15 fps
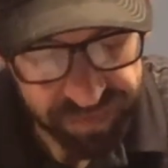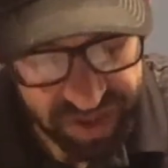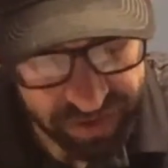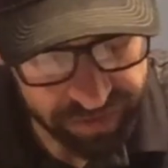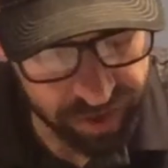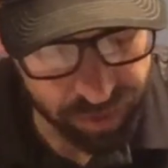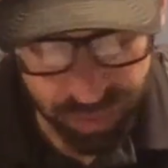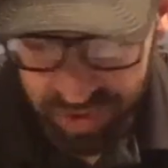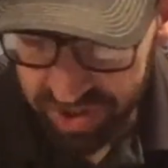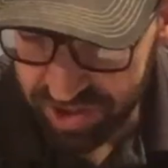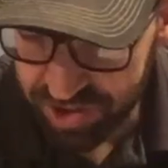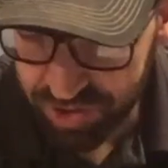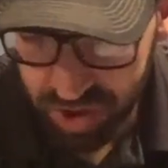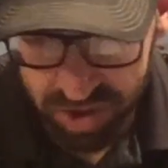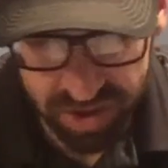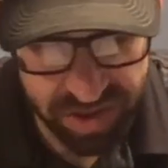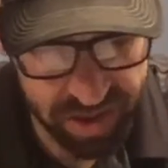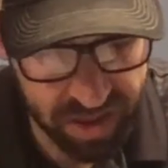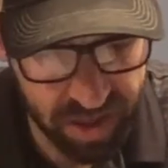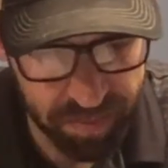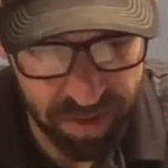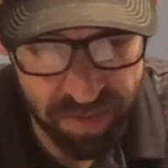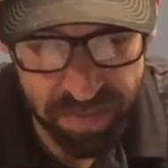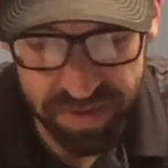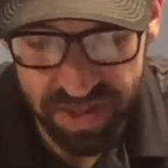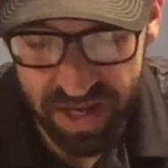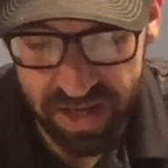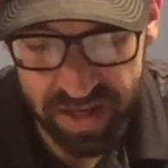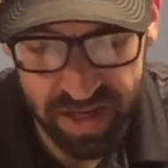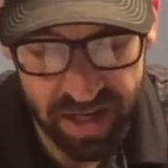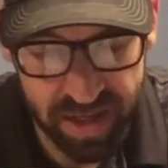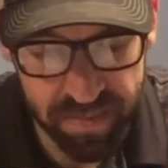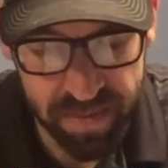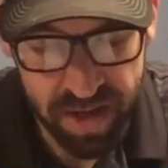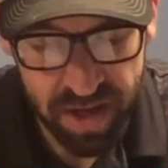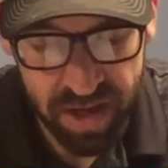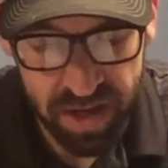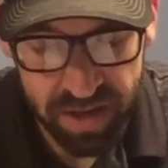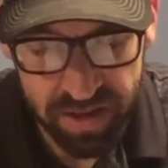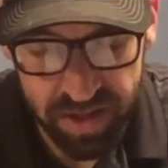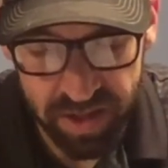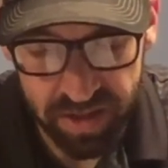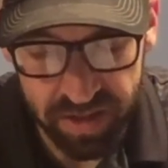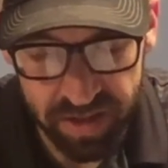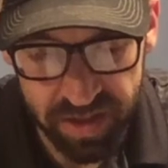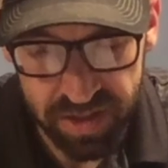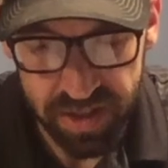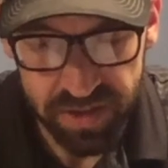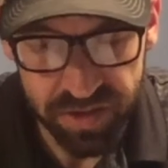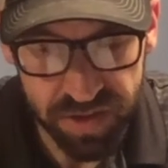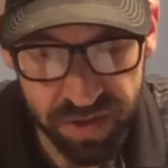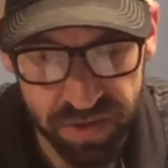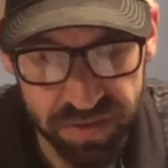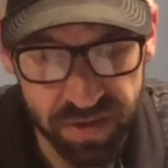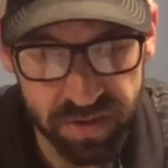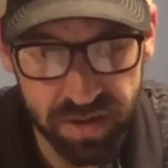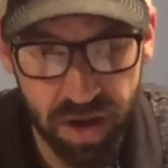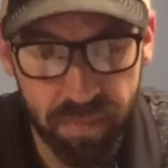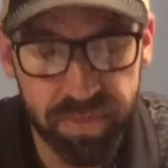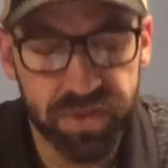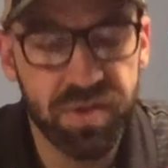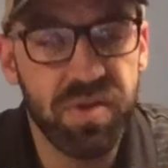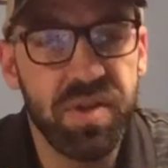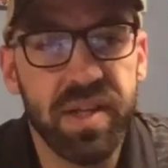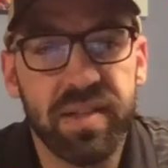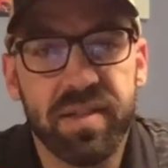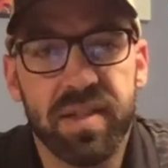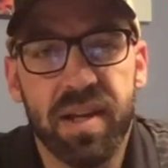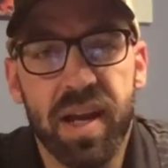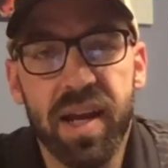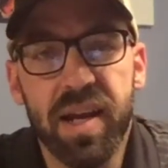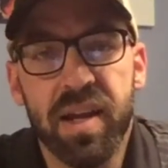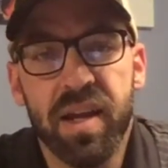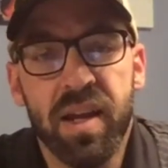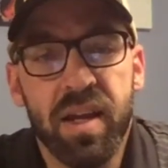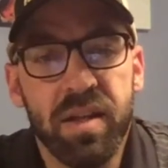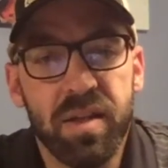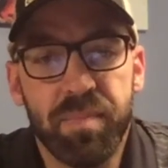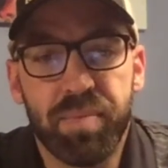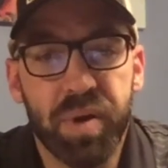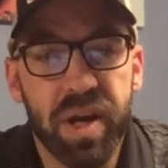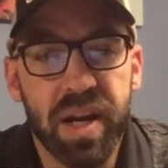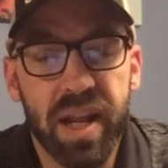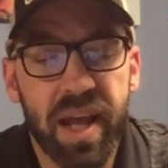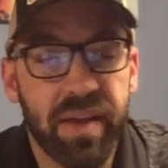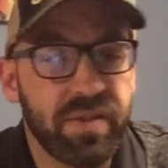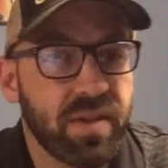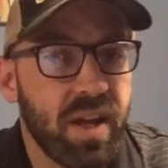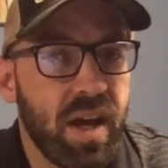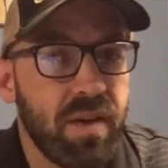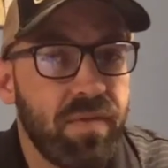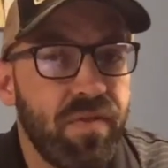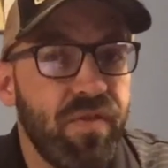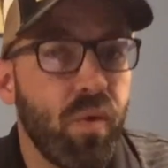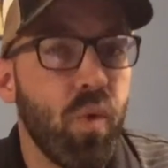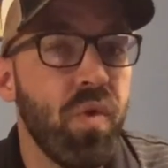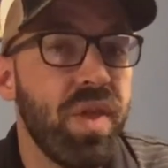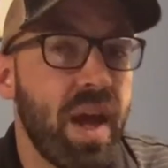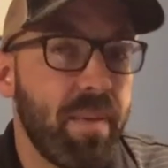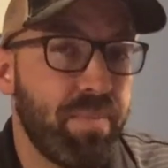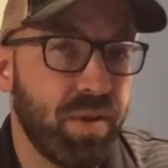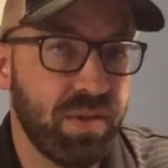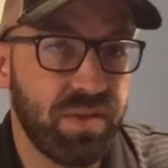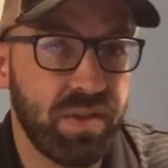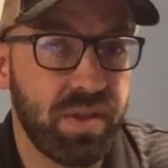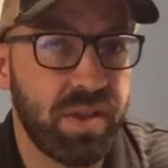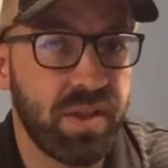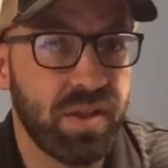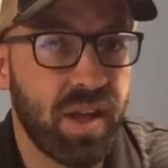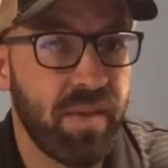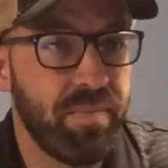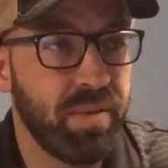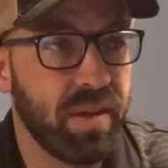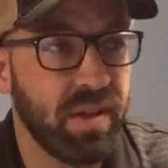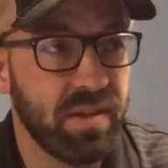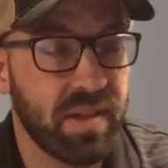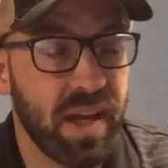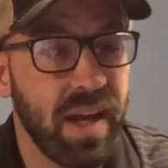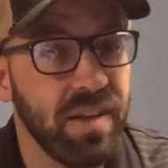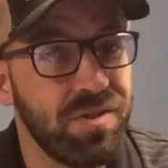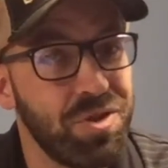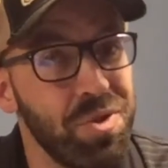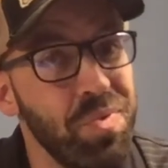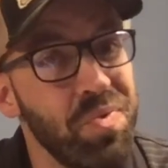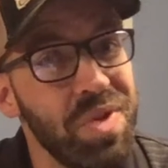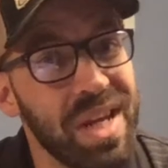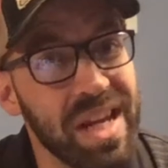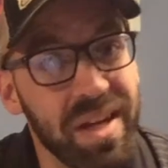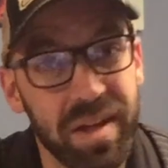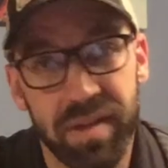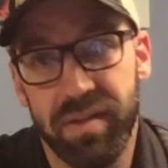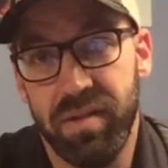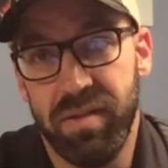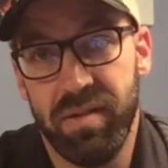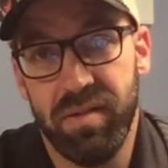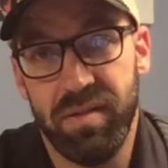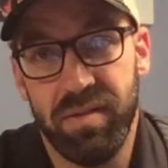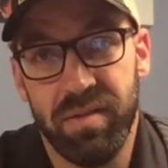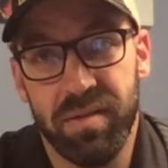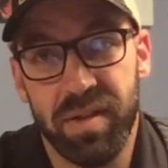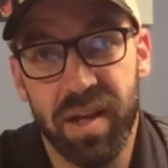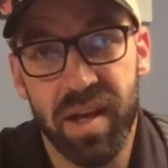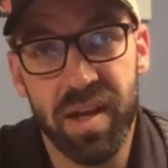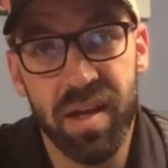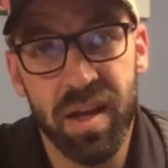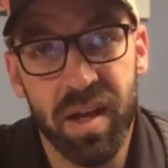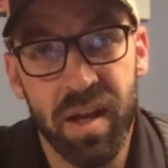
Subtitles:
if you're really struggling to come up with that name, then let's use this opportunity tonight to pray and ask God for that person in your life, because guys, you need it. Okay?